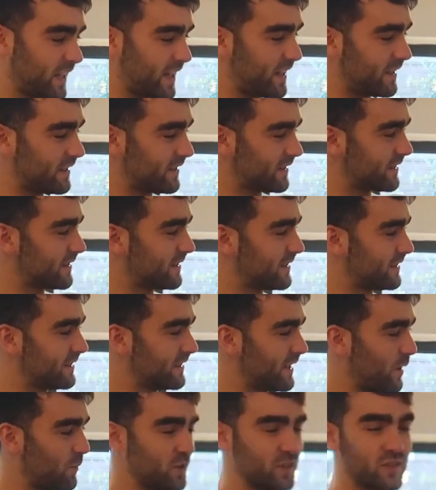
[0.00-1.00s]
kit.
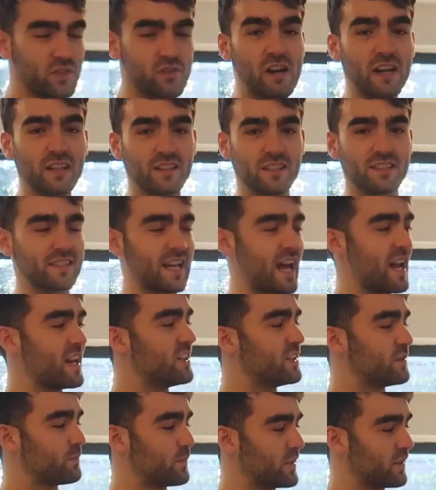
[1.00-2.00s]
I wouldn't track the
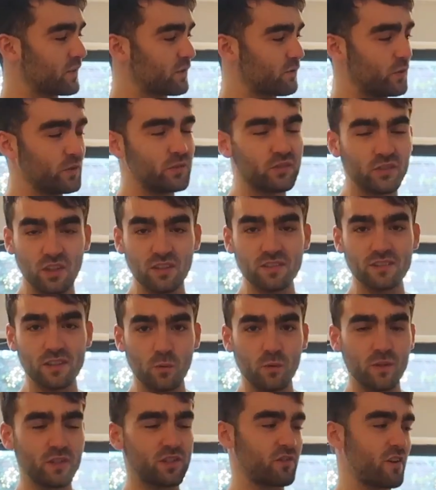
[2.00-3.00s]
salad, but the croutons I
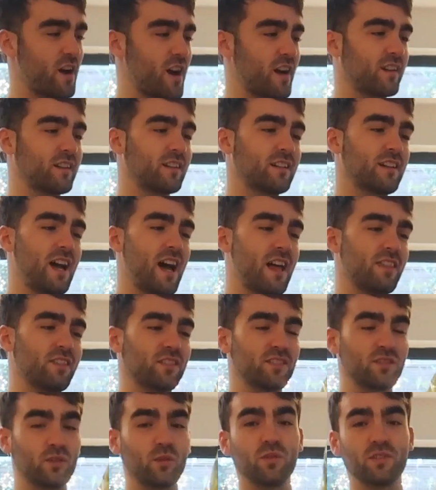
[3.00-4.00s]
would track, and
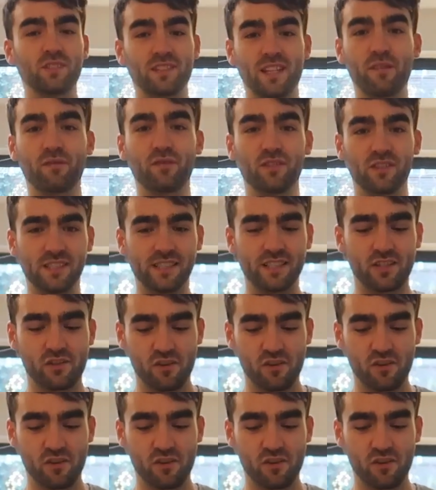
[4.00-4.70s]
the sauce definitely